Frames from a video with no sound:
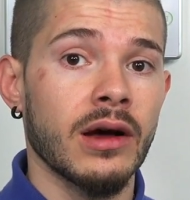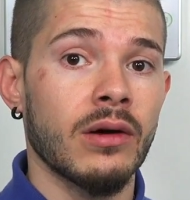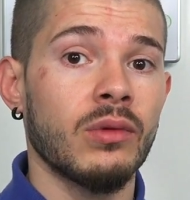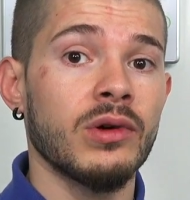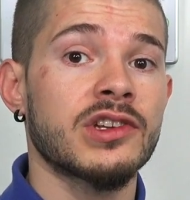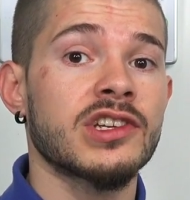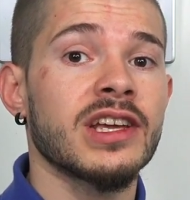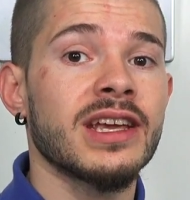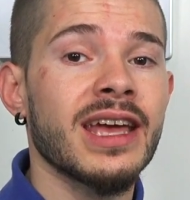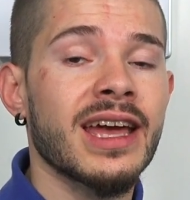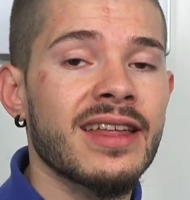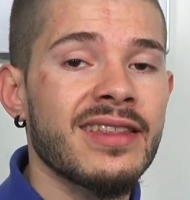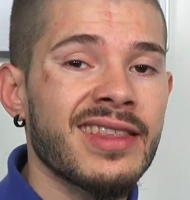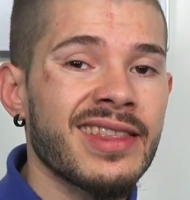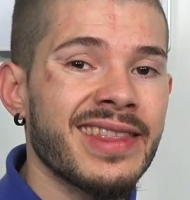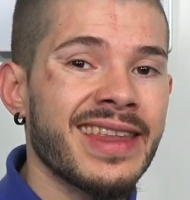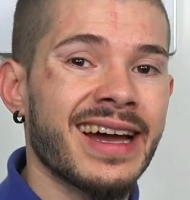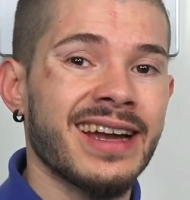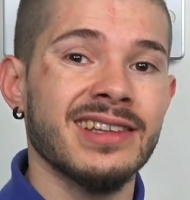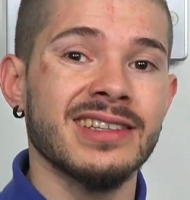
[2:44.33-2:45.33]
which
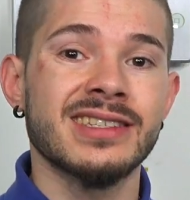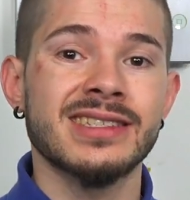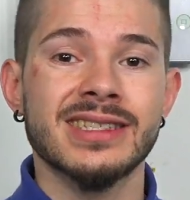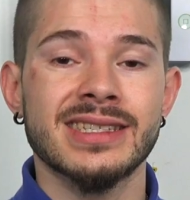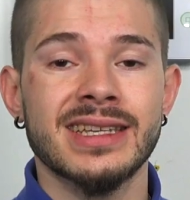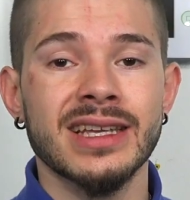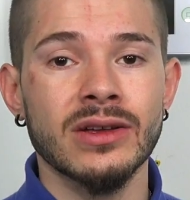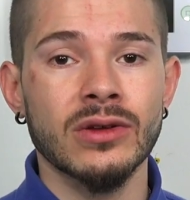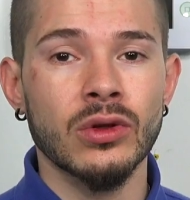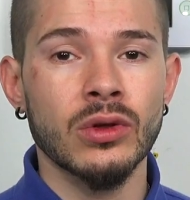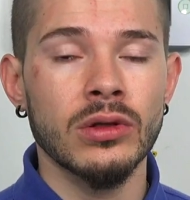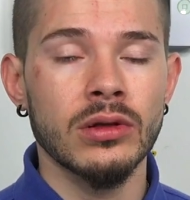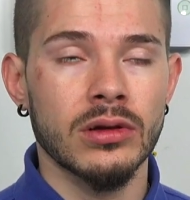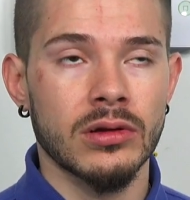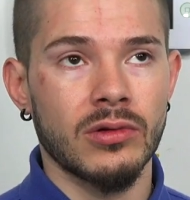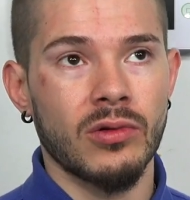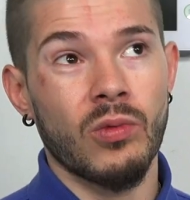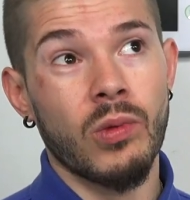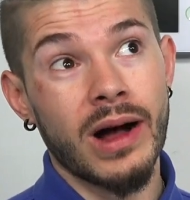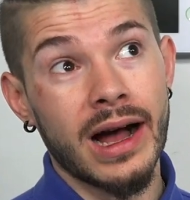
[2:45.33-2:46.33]
again, that is still
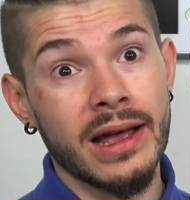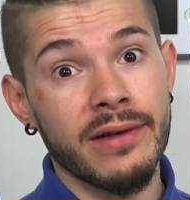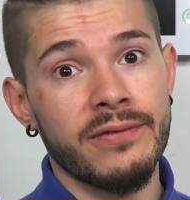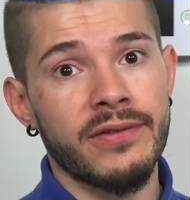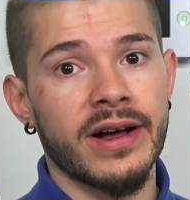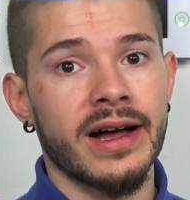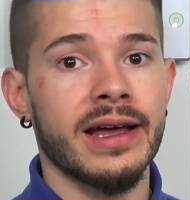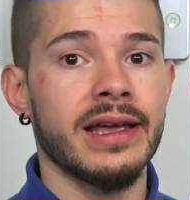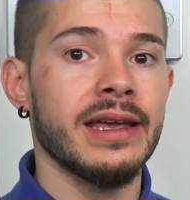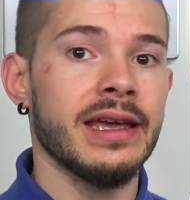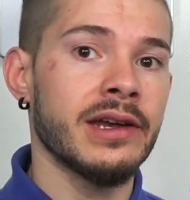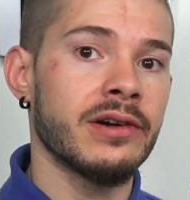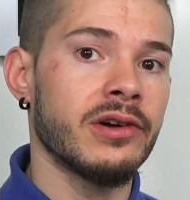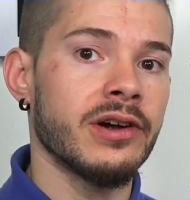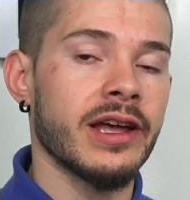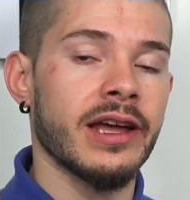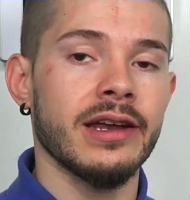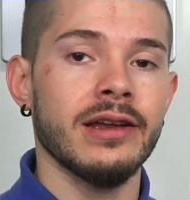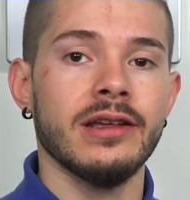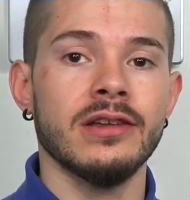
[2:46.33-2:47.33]
Wi-Fi,
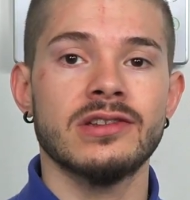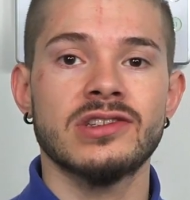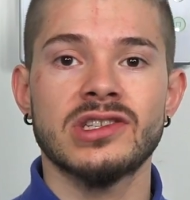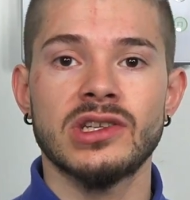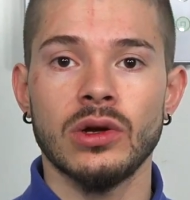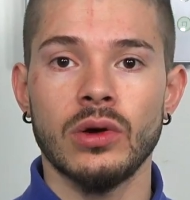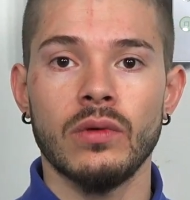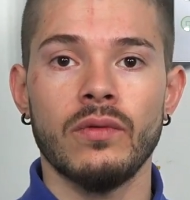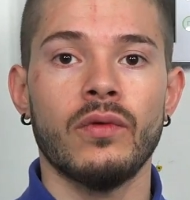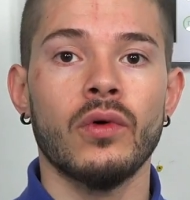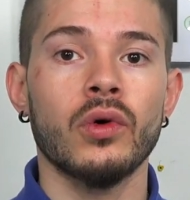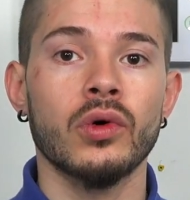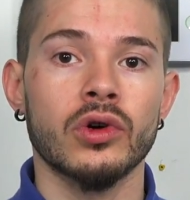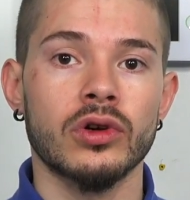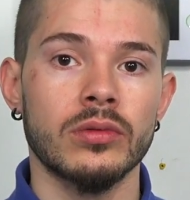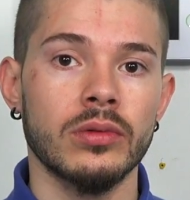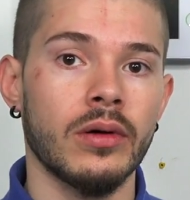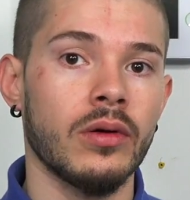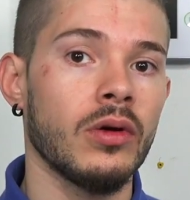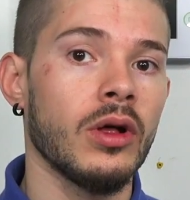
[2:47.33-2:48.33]
internet is still
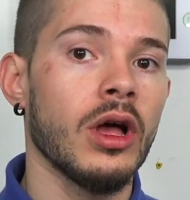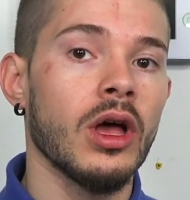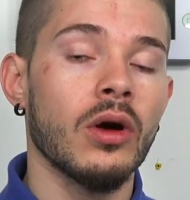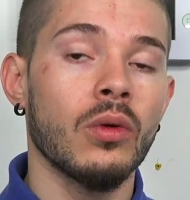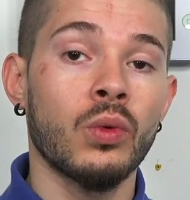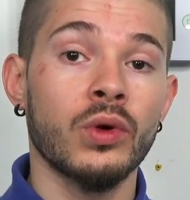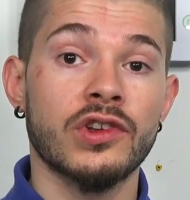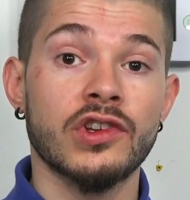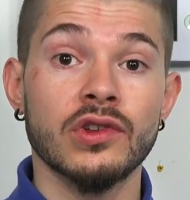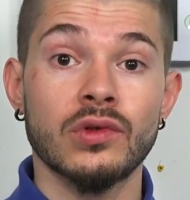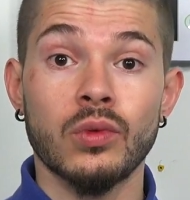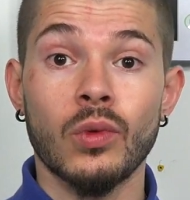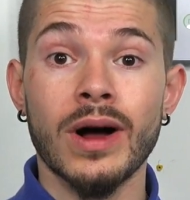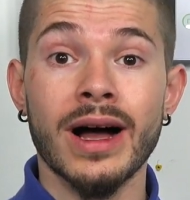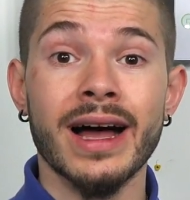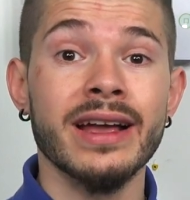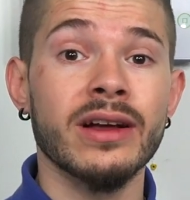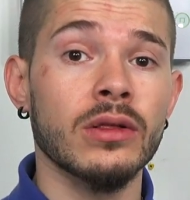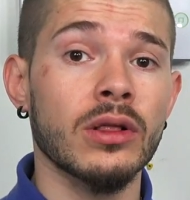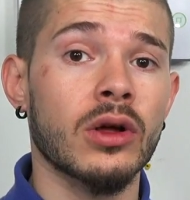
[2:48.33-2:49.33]
vulnerable, which is
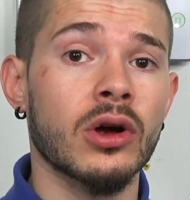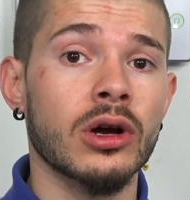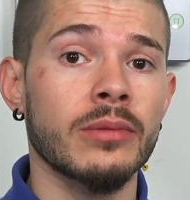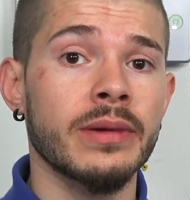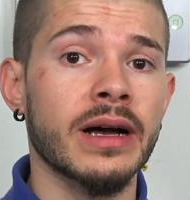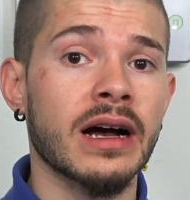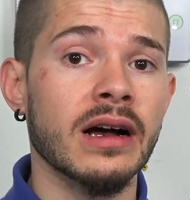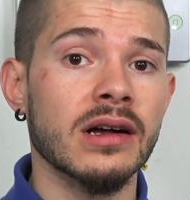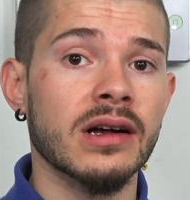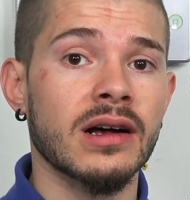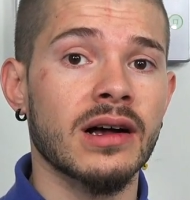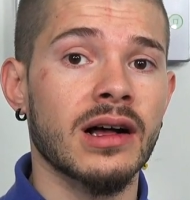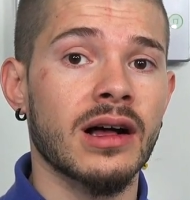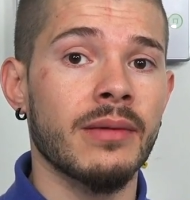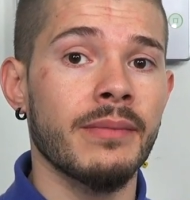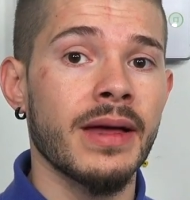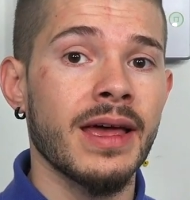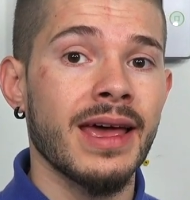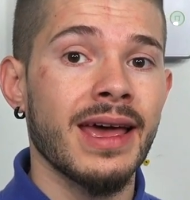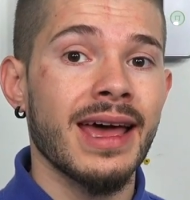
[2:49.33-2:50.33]
why alarm dot
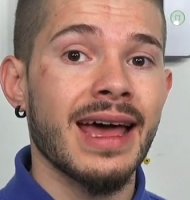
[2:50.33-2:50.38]
com